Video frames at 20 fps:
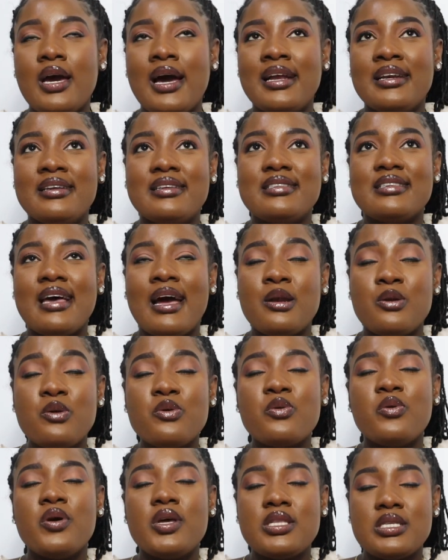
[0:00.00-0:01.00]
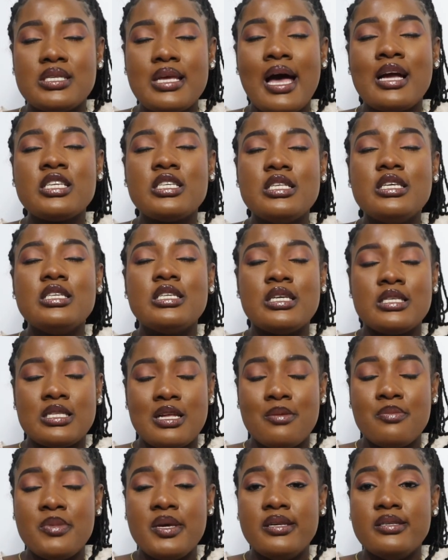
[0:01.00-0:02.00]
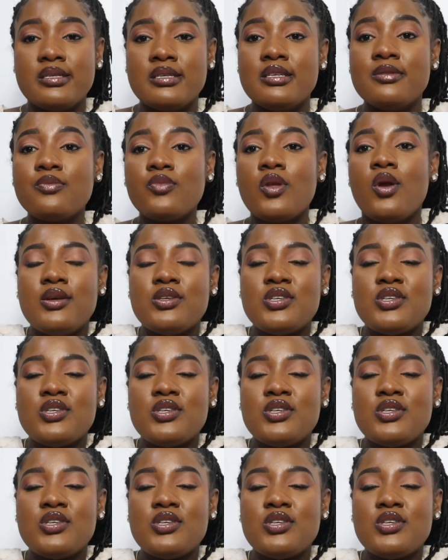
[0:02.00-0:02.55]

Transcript: And it's, I don't know, it's actually just amazing.